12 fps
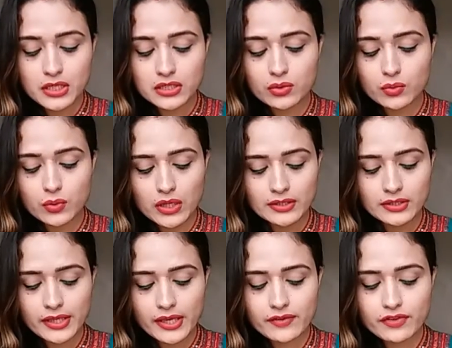The one
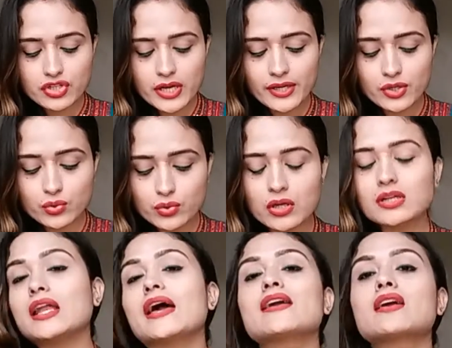thing which I do not
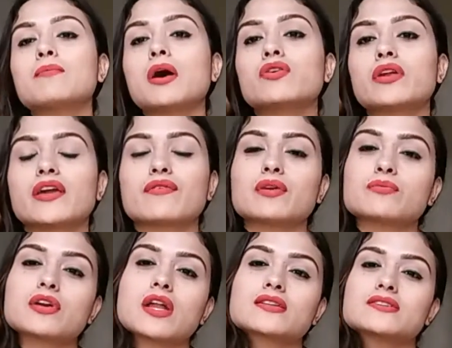like about Avon
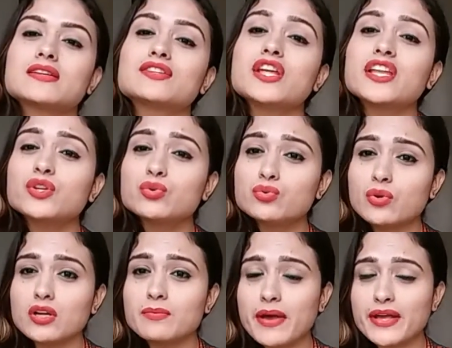products, that they do
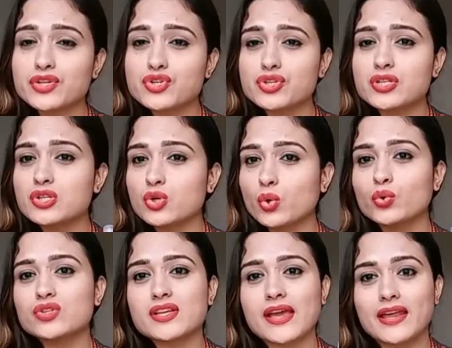not mention
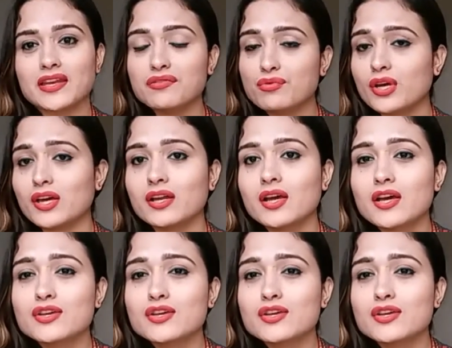notes anywhere.